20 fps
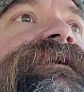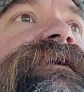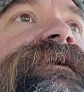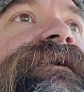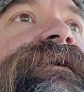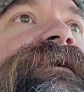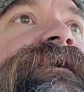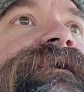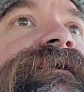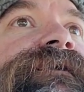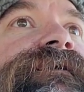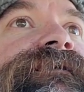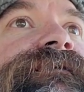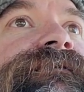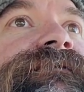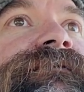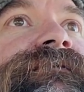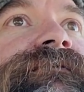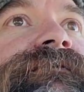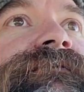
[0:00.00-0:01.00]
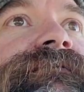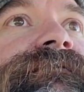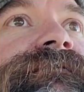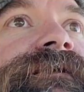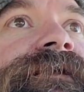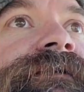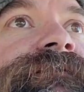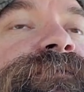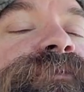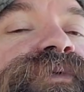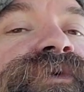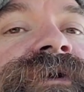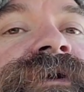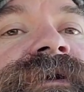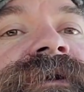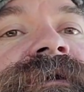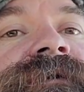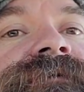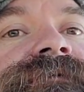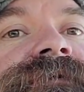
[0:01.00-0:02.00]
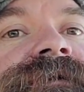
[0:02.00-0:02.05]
and have it printed out,